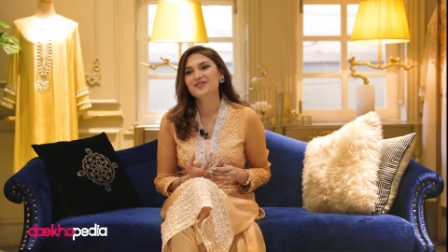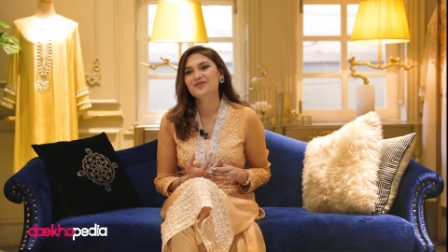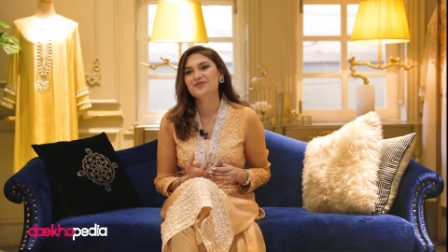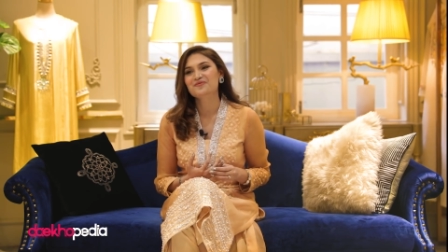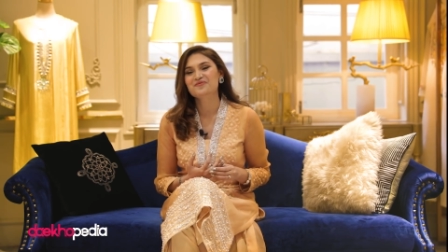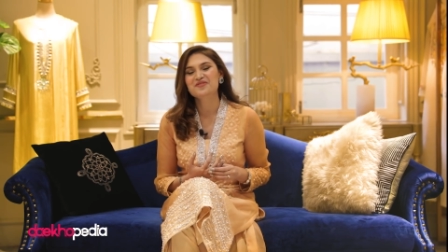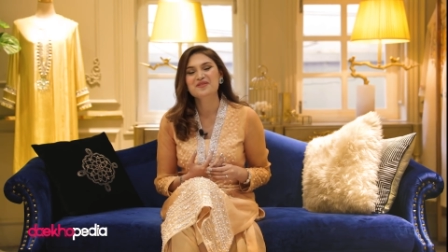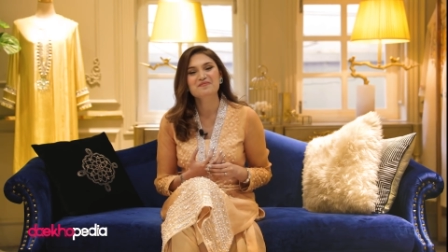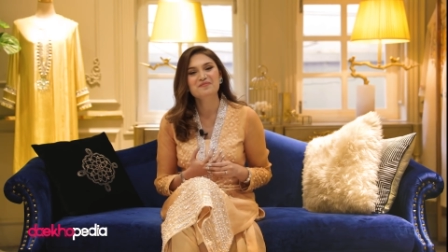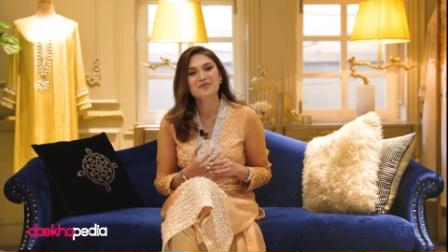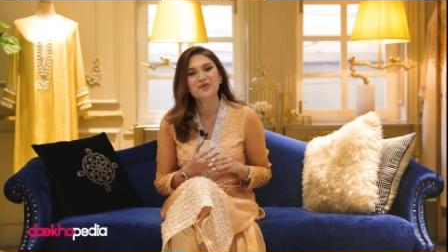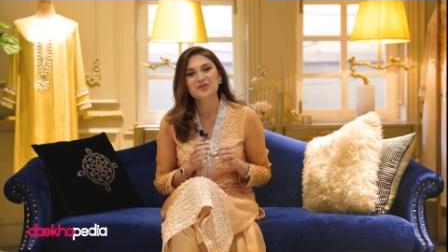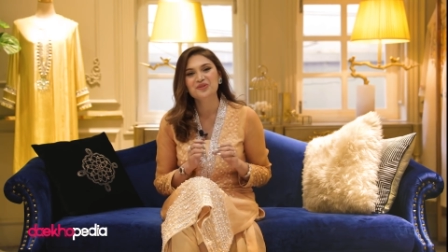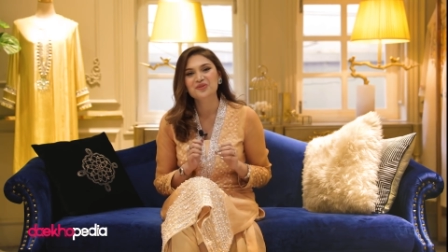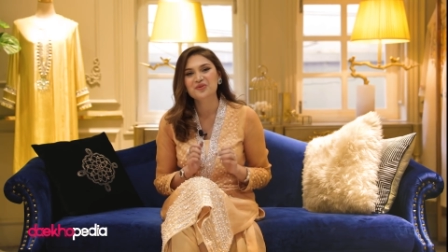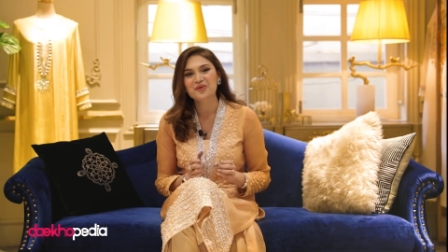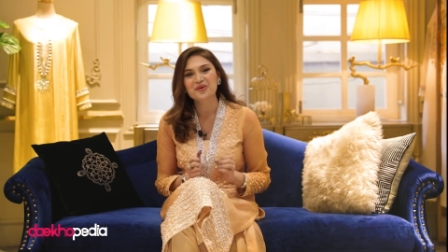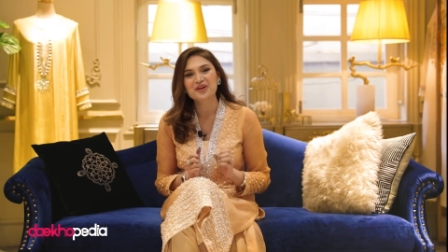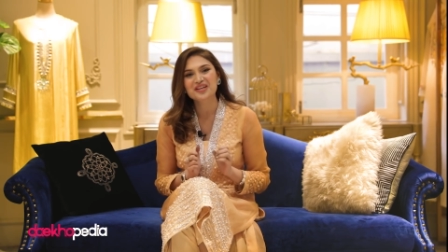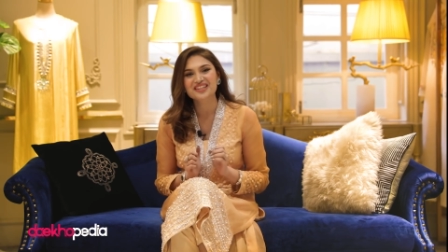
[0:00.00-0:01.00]
You know, we
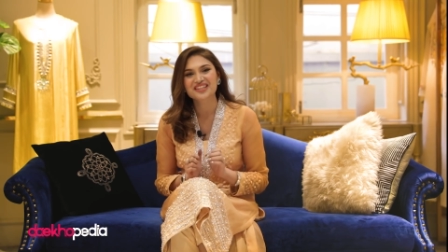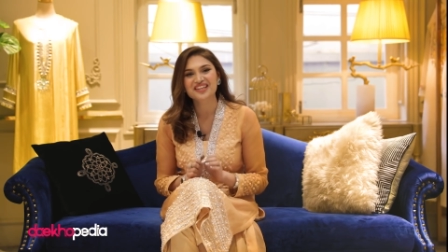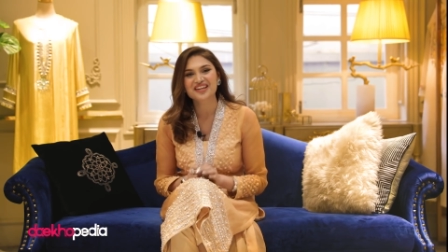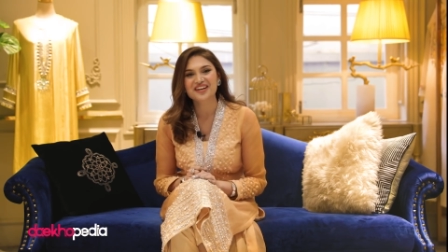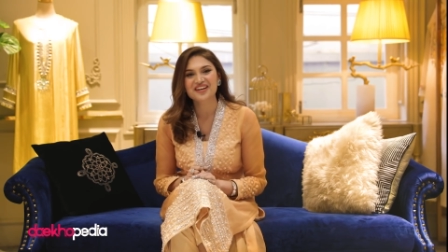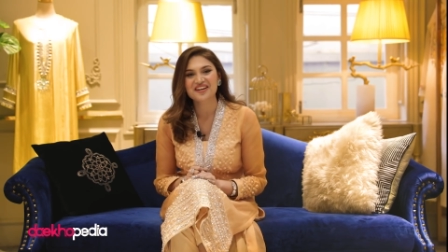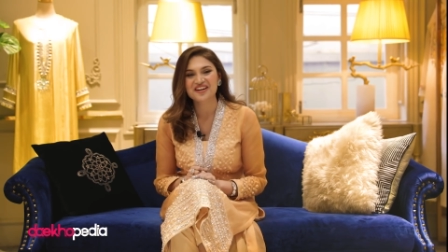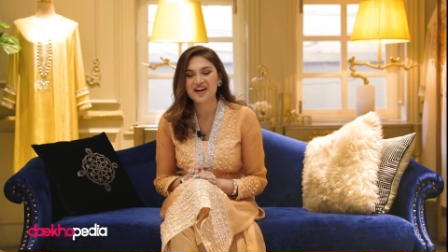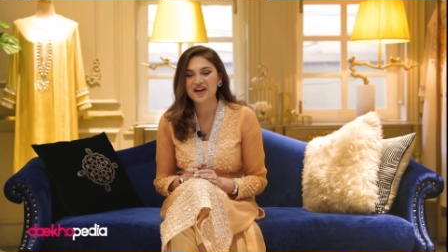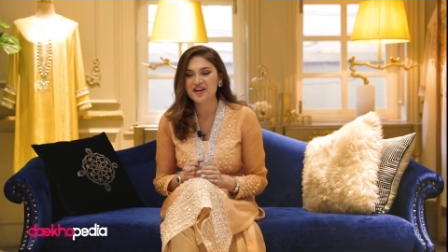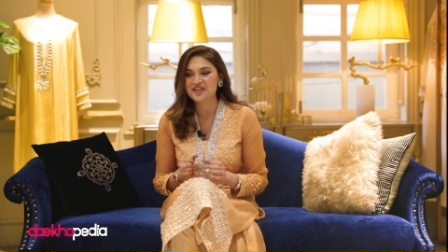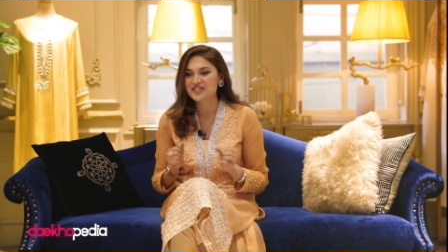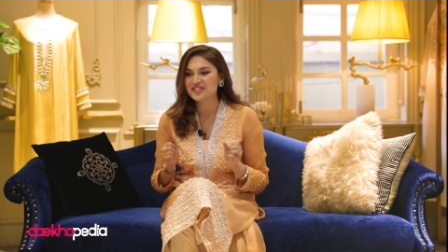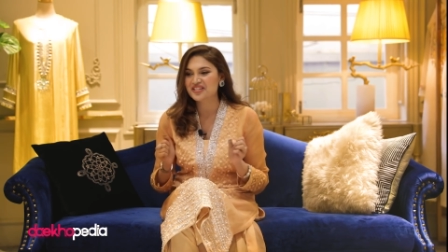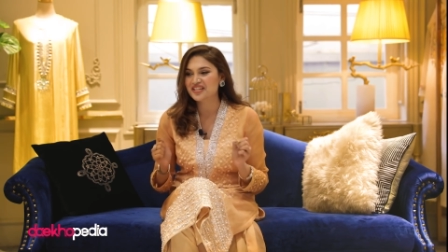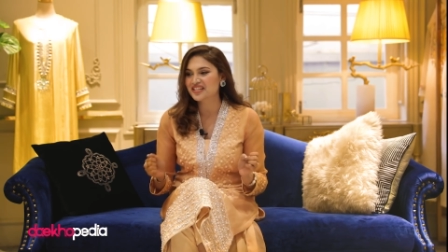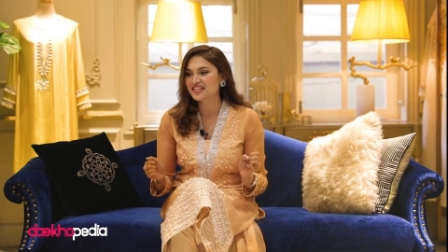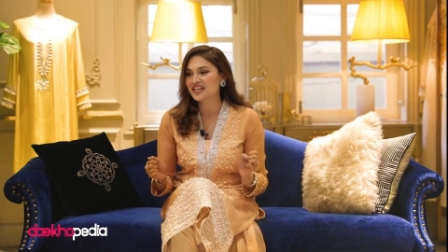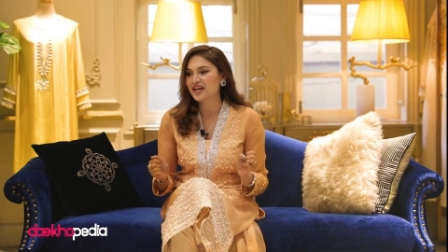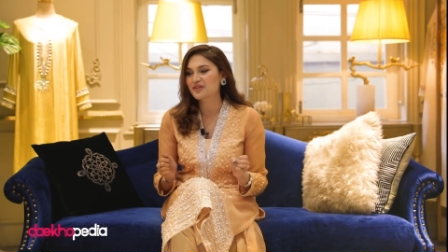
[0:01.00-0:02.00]
both going there,
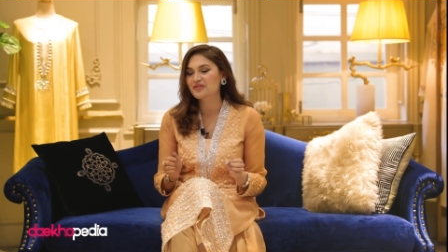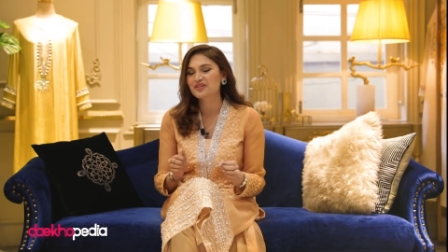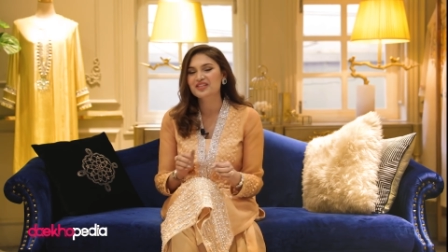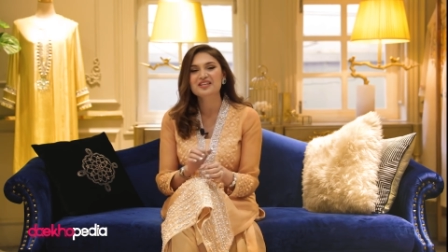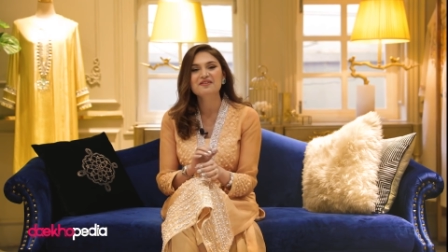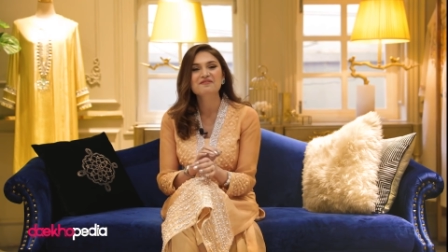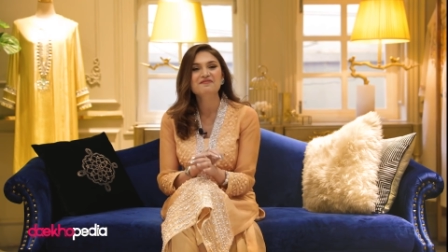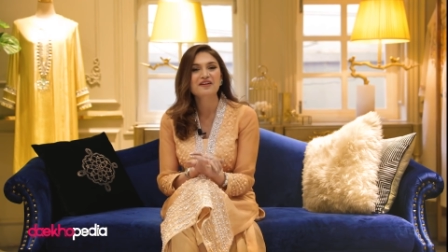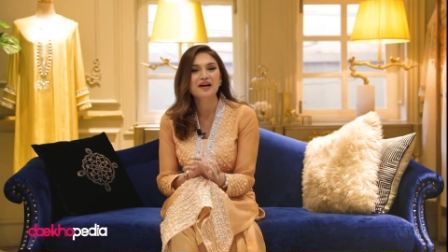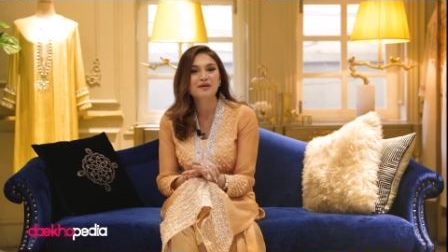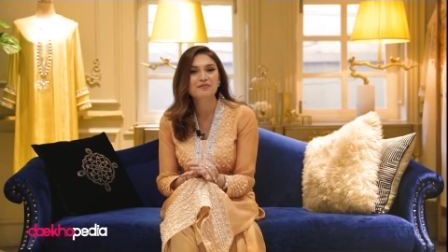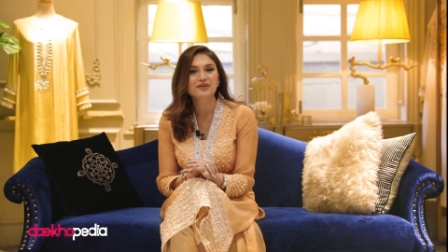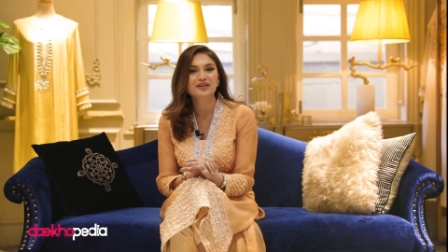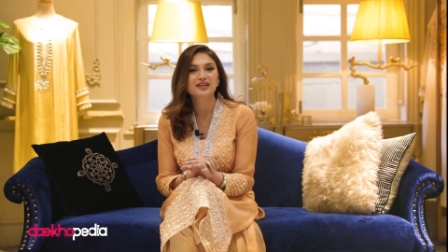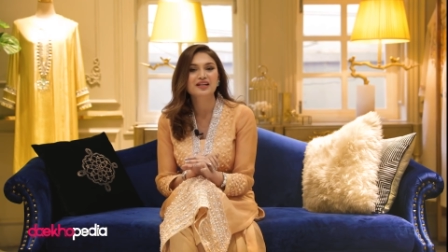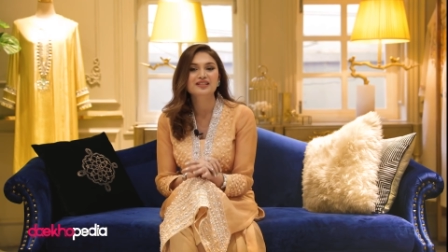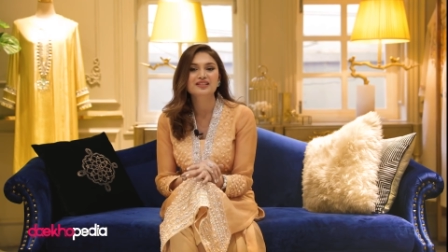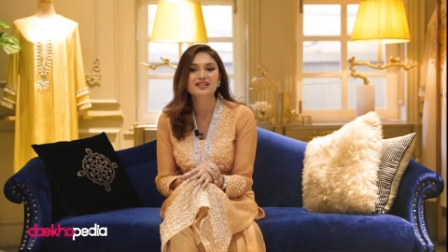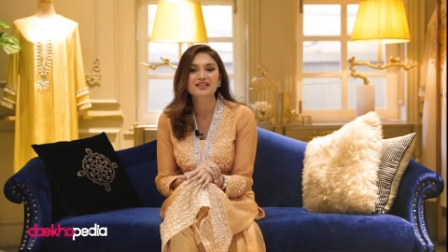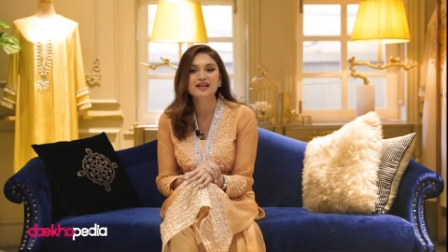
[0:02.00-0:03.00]
hunting down key
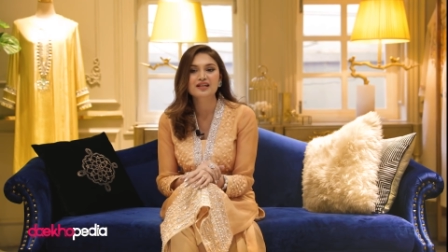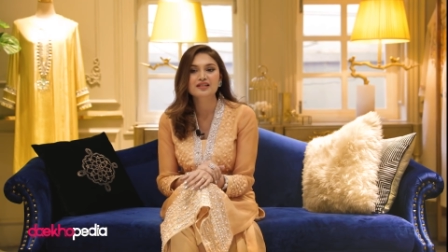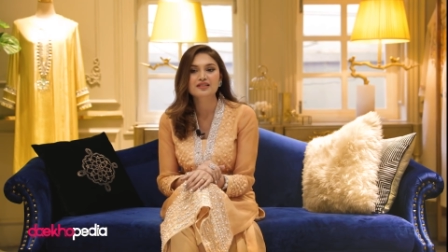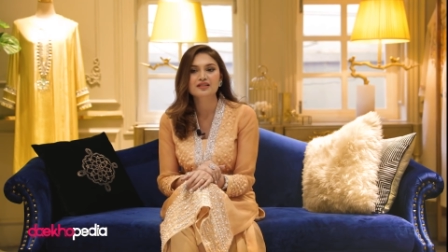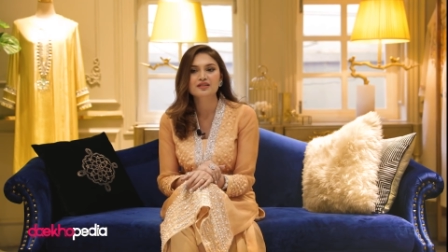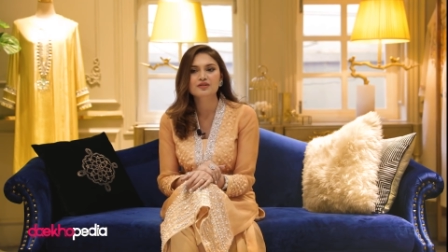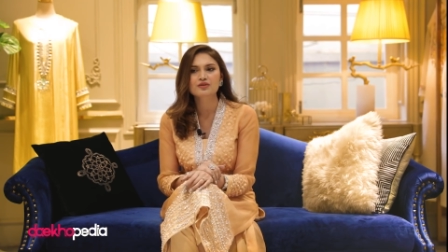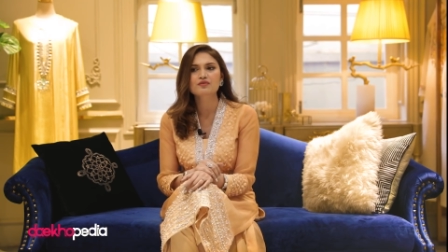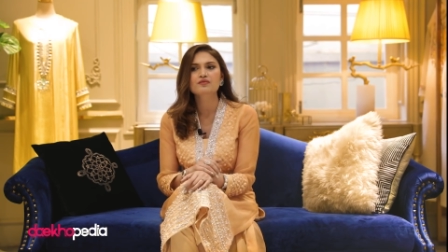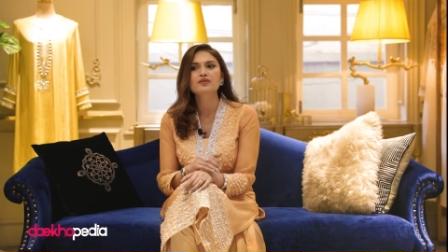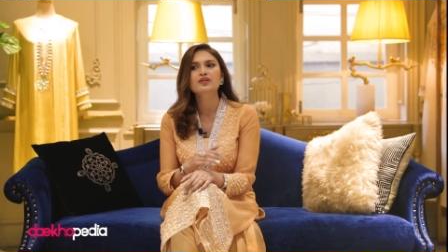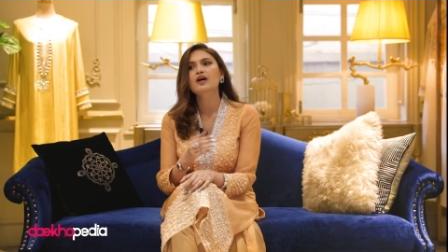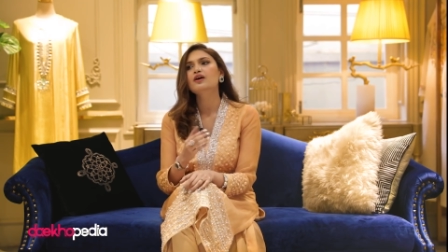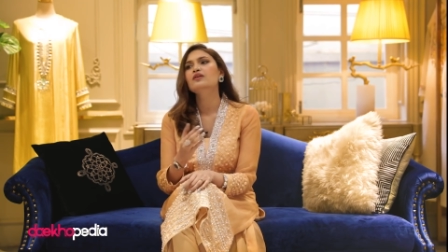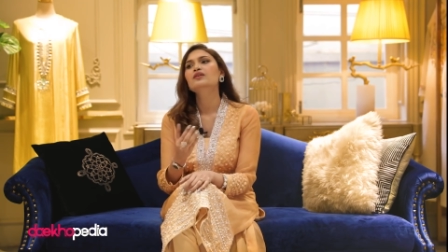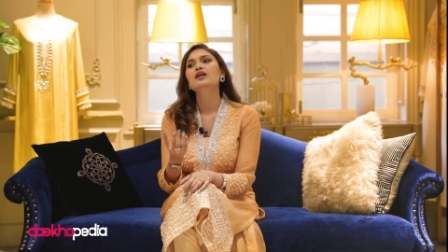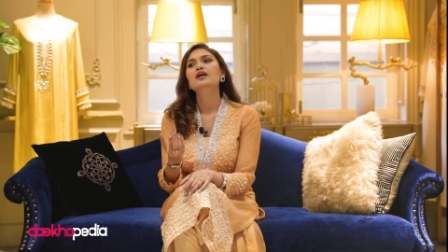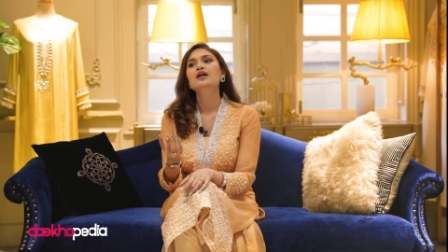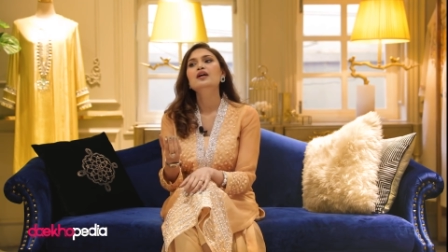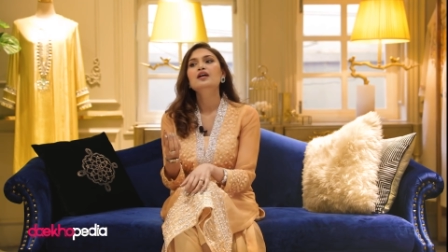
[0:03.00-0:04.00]
fabric, achanacha, you know,
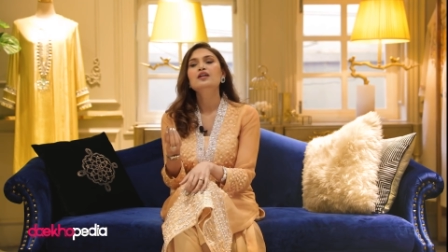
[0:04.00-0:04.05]
without